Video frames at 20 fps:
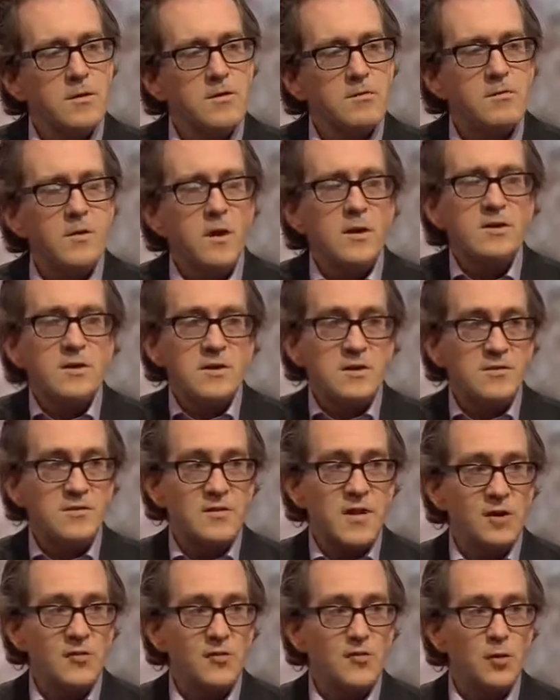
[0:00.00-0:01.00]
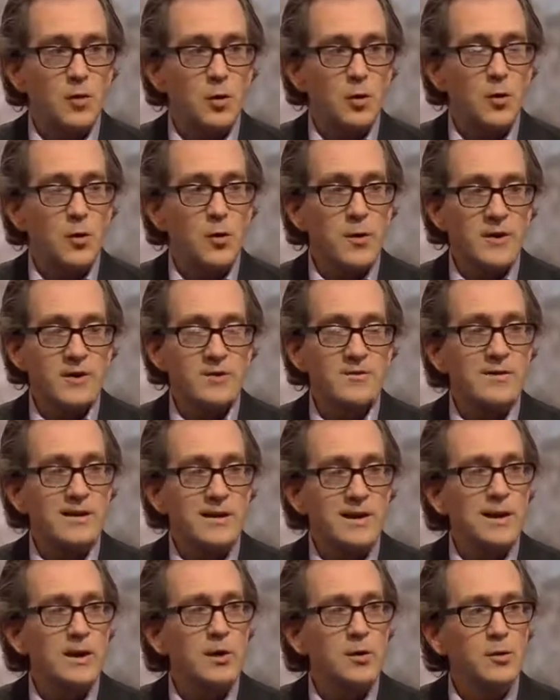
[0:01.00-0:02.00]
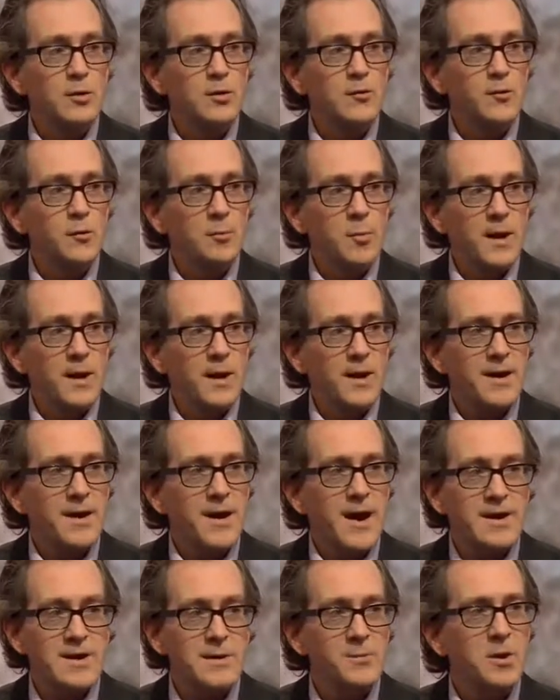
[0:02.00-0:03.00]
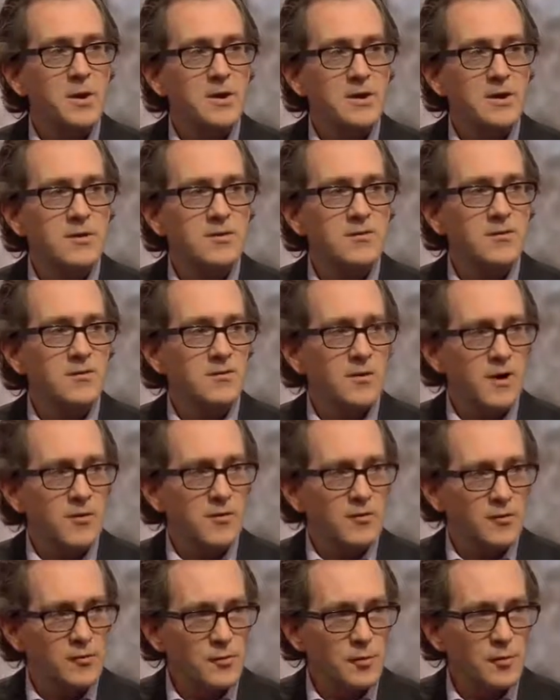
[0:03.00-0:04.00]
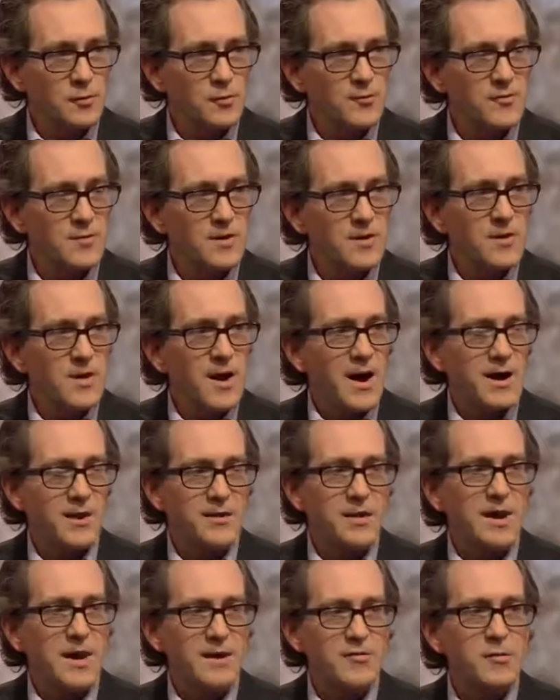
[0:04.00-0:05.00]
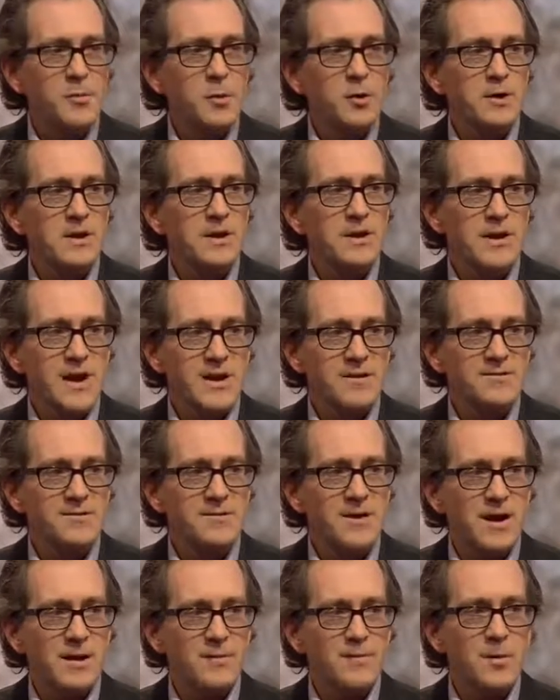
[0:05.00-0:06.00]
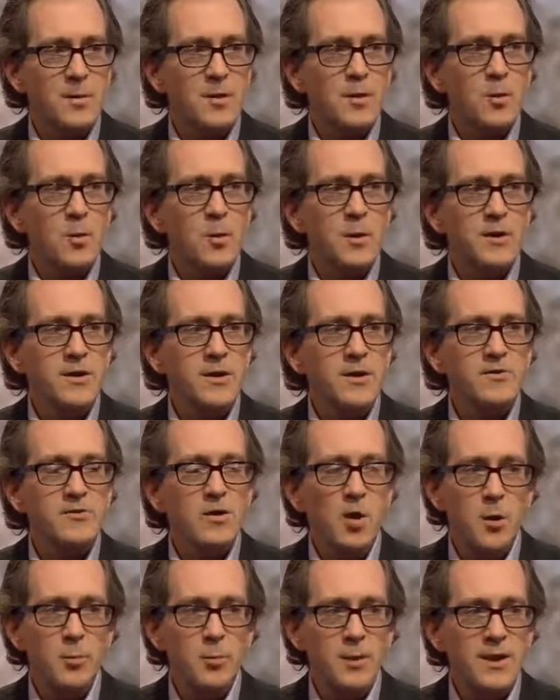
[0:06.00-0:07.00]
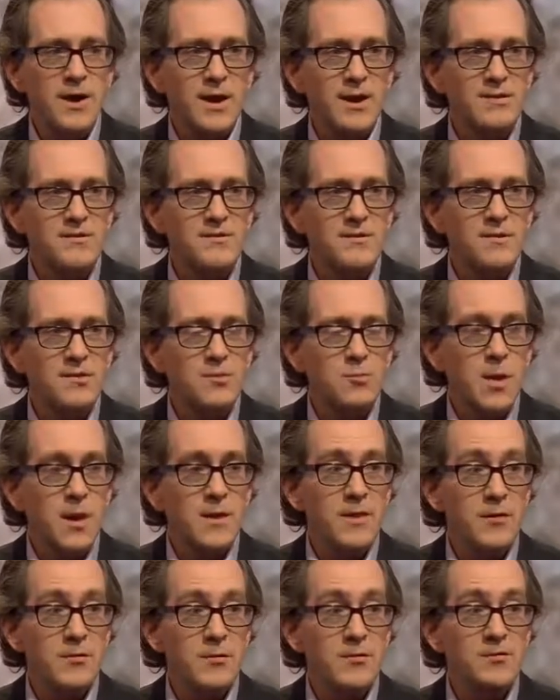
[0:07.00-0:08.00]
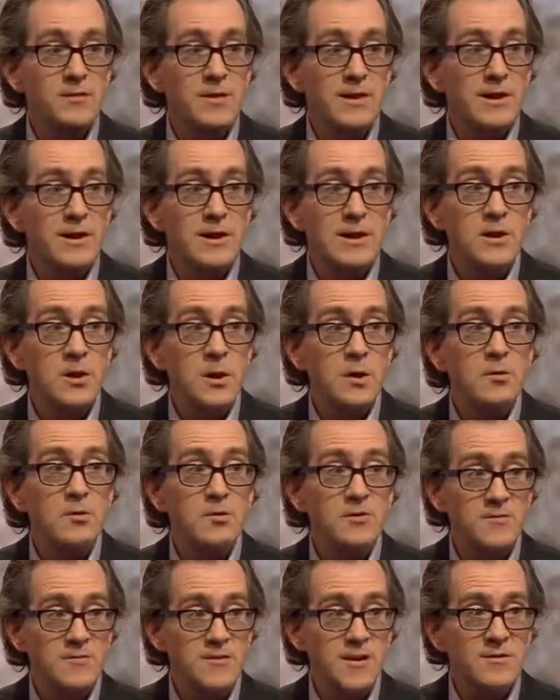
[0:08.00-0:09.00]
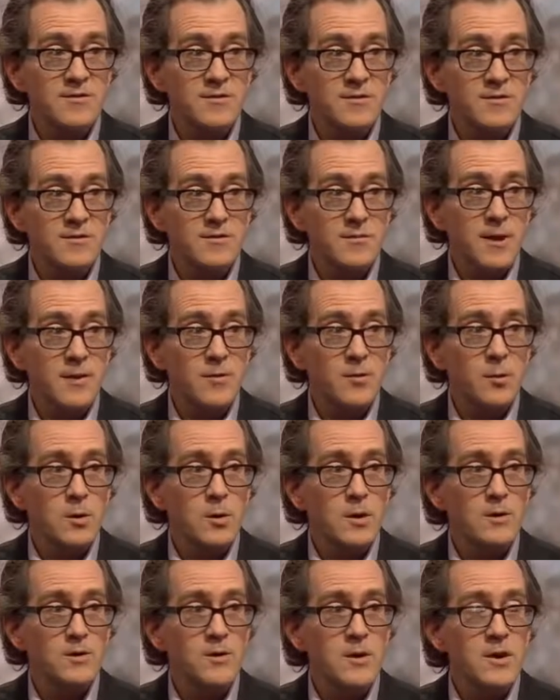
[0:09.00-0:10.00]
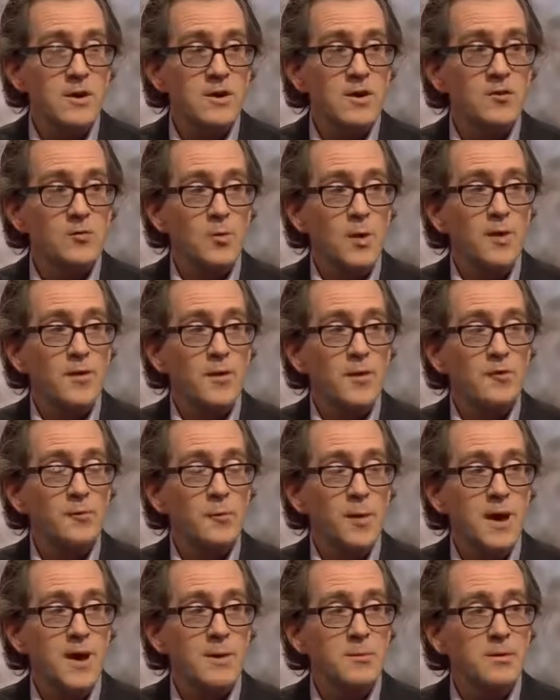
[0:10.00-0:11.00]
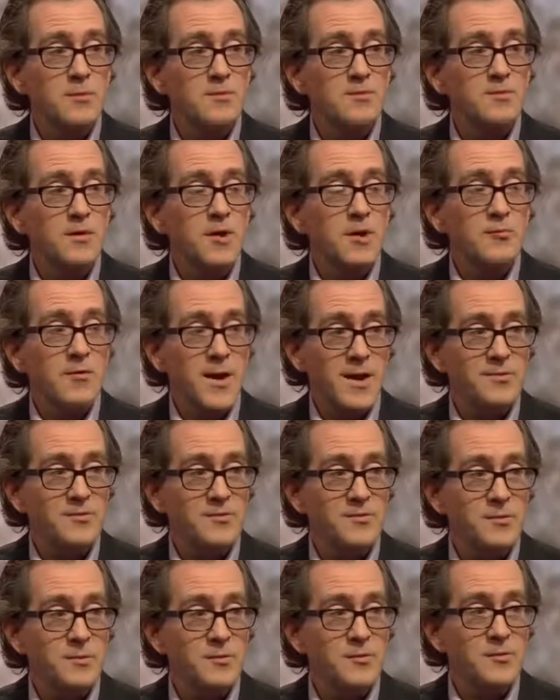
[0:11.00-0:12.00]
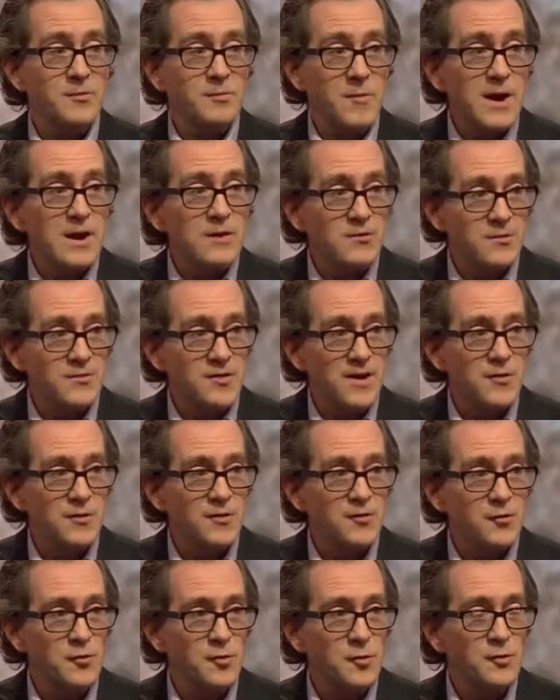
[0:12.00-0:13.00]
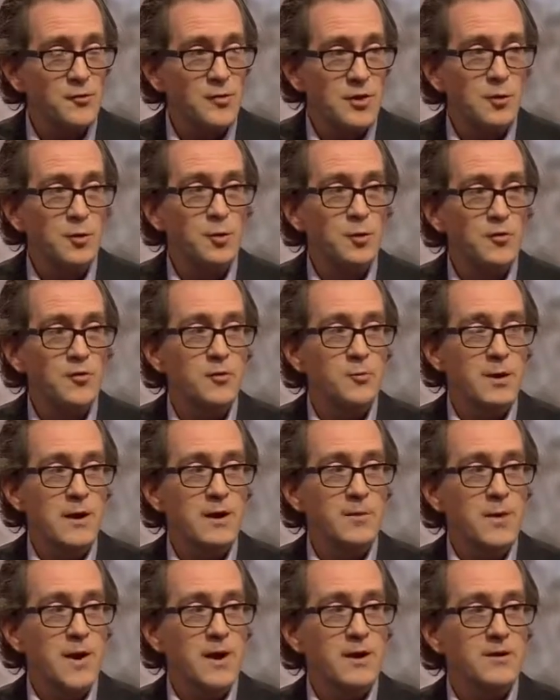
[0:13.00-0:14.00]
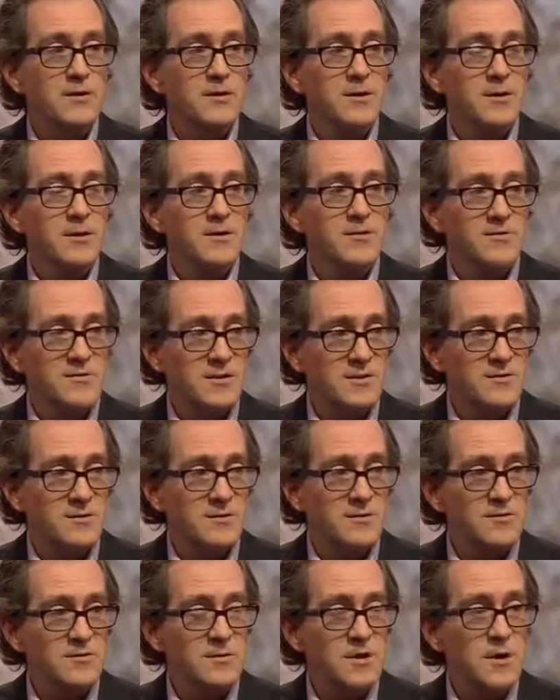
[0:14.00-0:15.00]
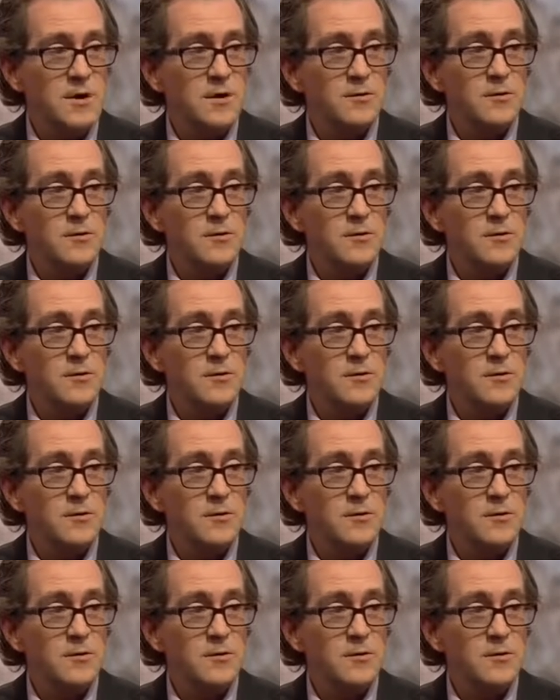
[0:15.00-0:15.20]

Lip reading: So under international law, it is illegal to pay any money to terrorist groups. And I think everybody gets that. Where it gets complicated and where there is clearly no consensus around the world is where those payments are ransoms made to terrorist groups in order to bring back citizens.